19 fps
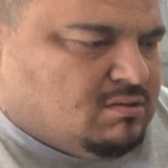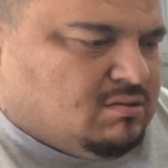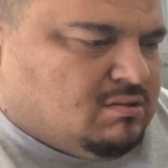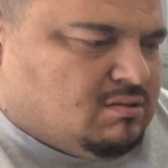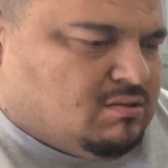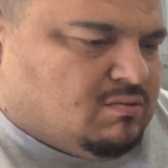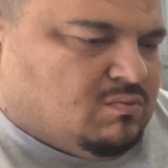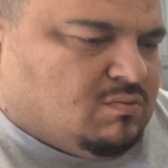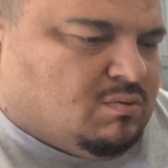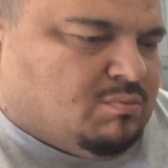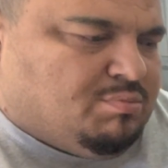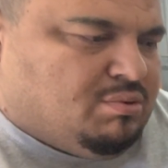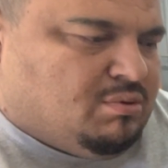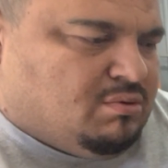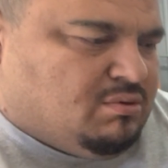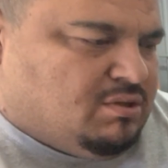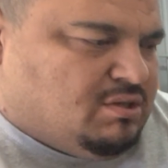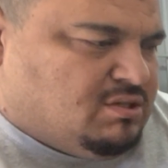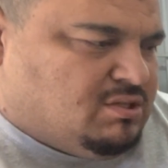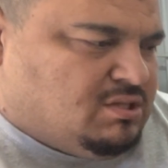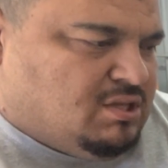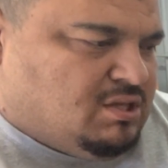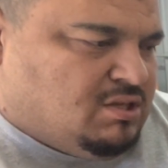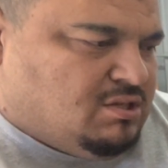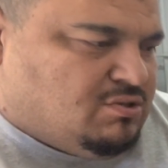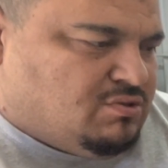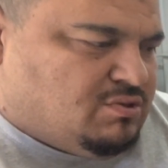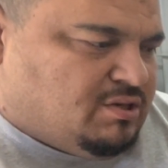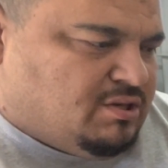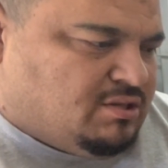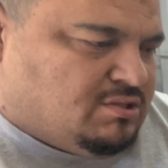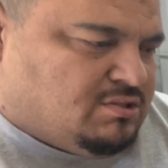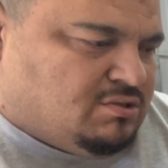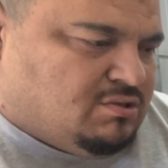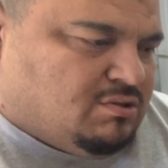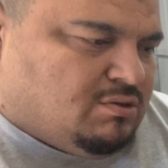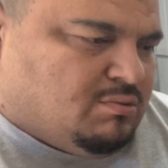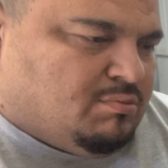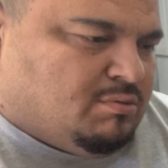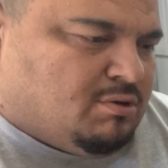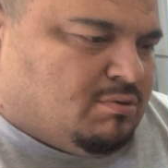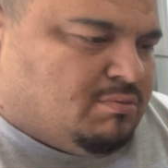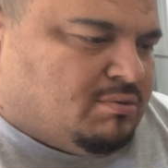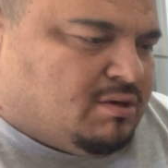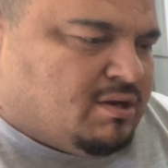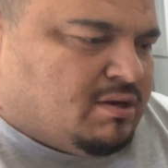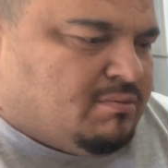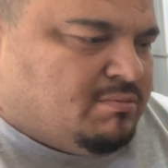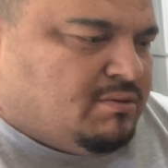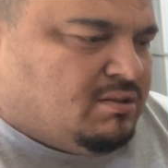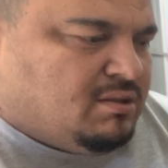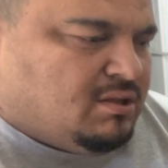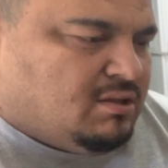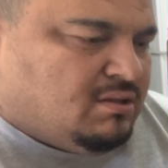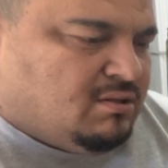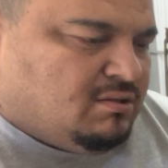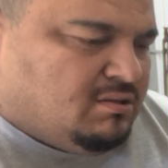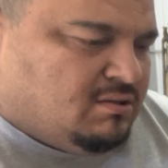And we'll pull this heat shrink tube over everything.